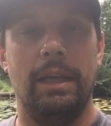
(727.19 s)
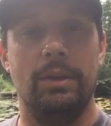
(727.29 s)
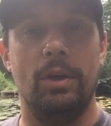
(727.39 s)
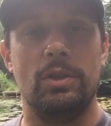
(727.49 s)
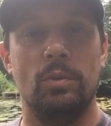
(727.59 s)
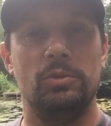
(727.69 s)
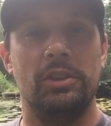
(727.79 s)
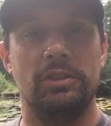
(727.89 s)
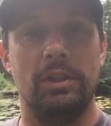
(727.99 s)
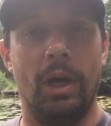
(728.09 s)
that nice little
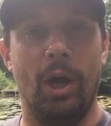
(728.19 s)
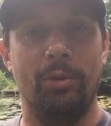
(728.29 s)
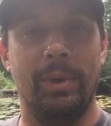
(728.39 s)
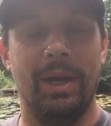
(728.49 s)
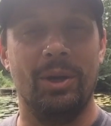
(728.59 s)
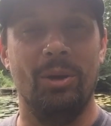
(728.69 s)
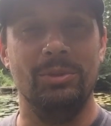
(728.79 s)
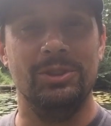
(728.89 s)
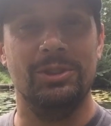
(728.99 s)
6.5 pound common.